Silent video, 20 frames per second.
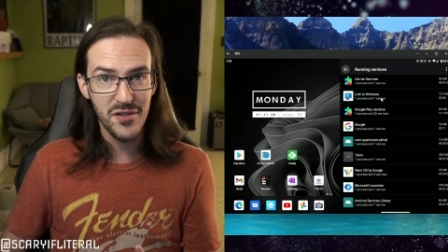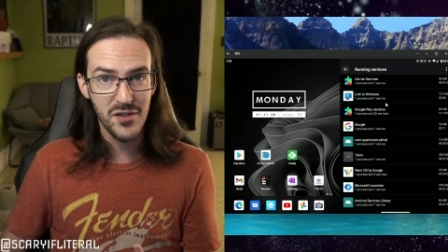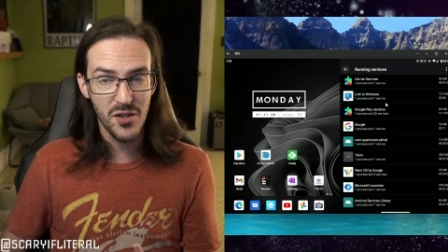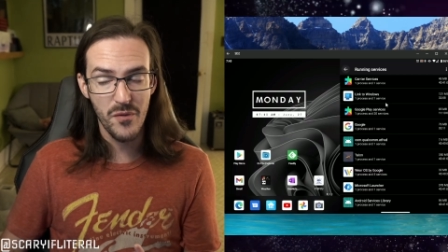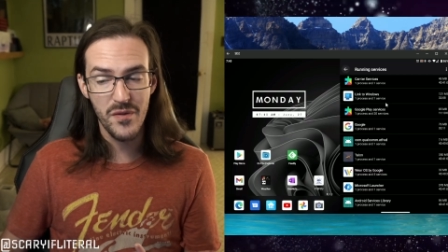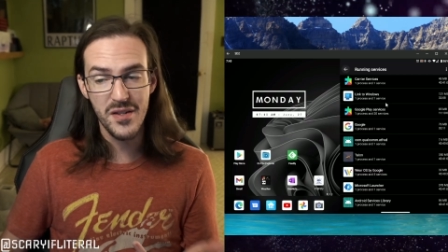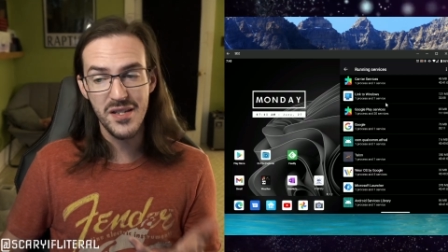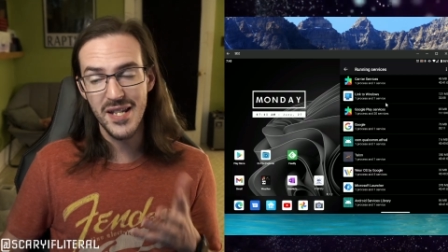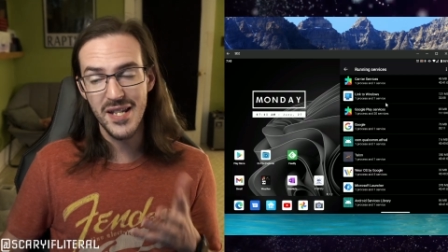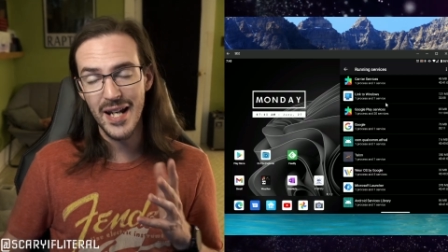So
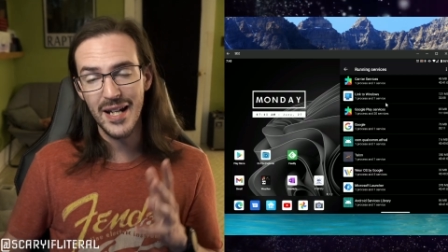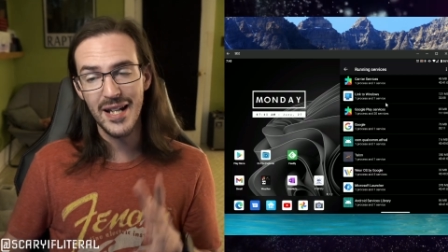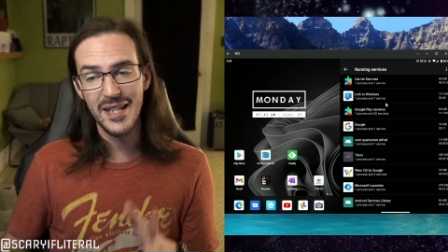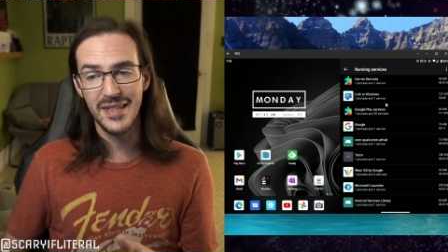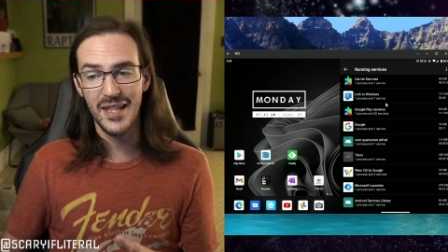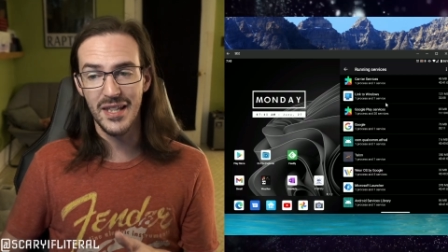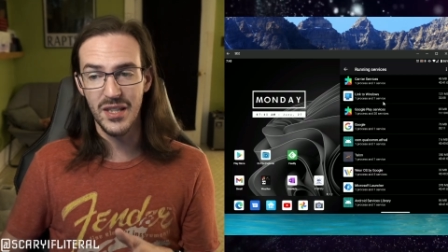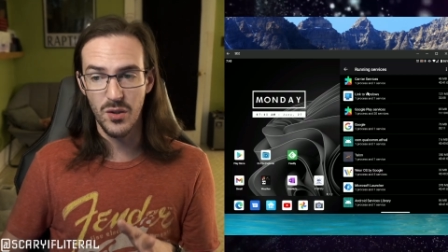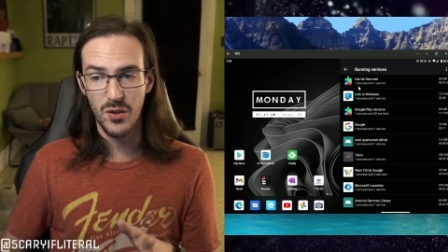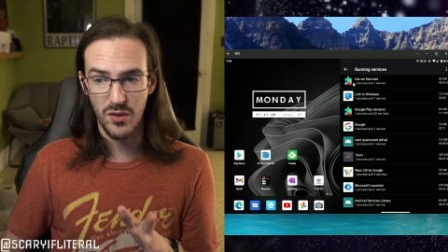the second
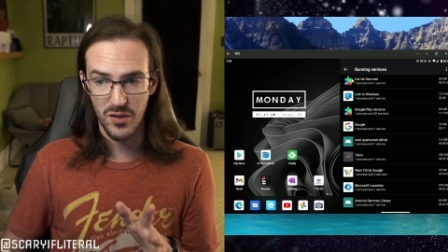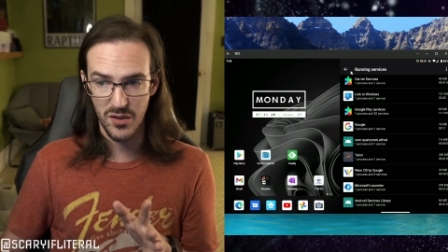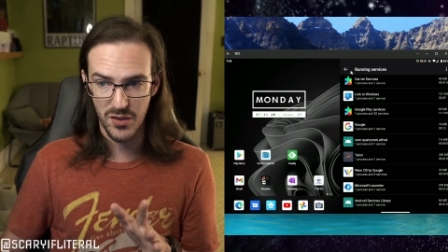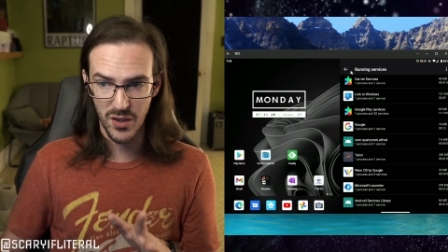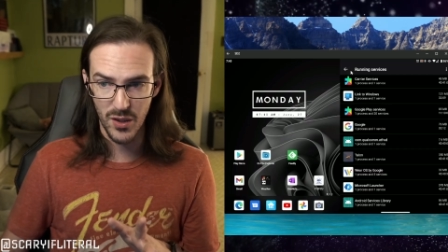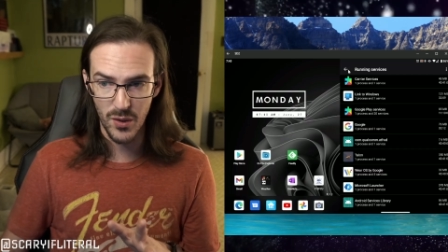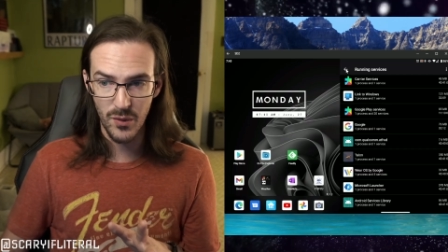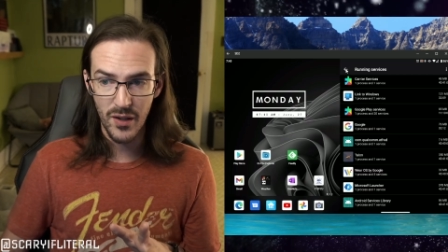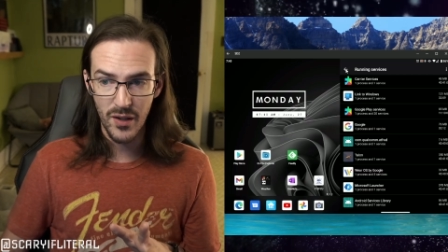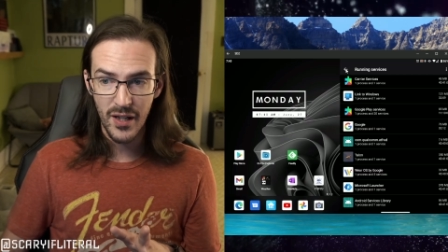thing you can
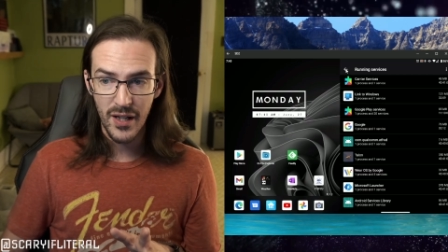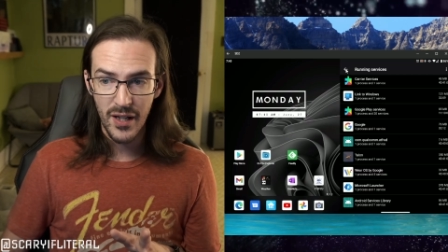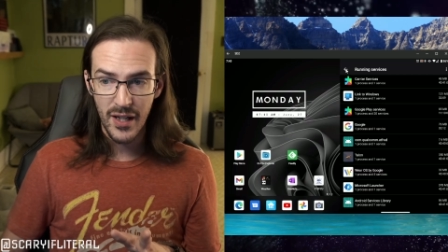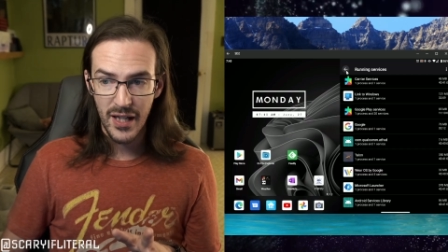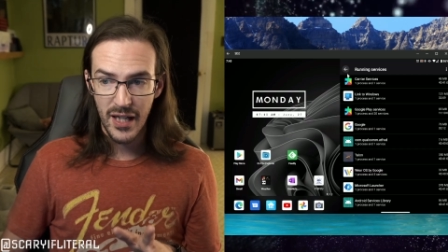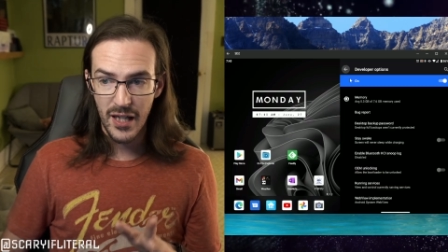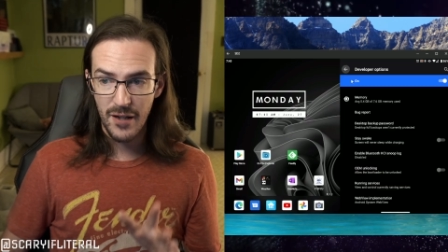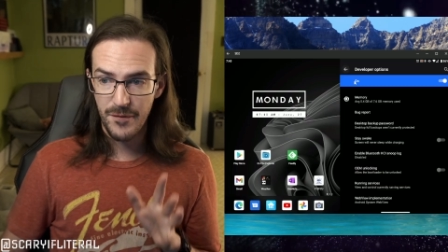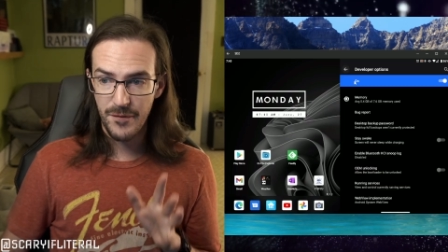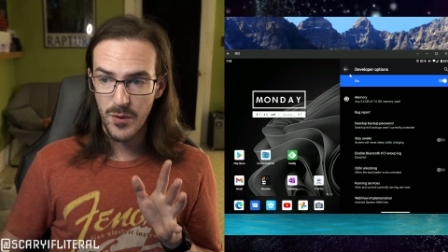do,
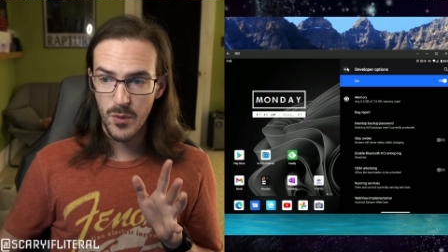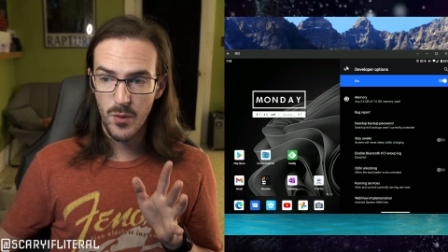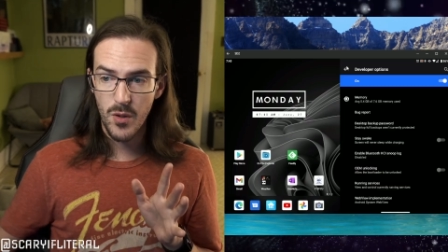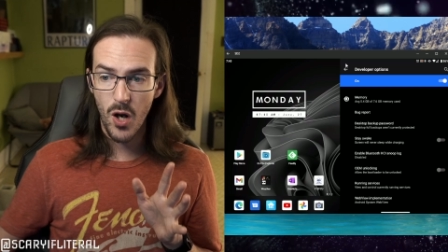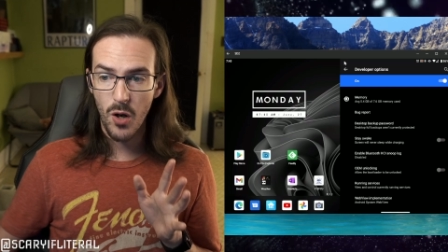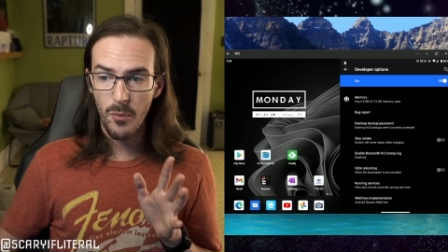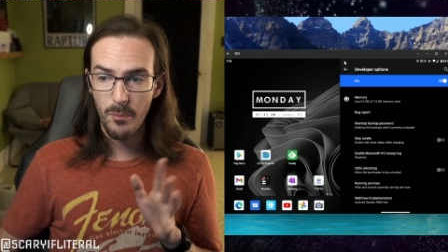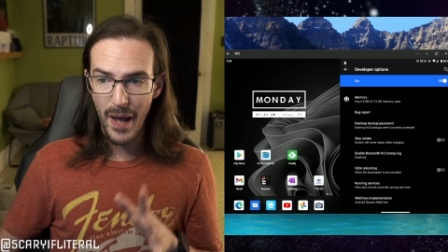if you go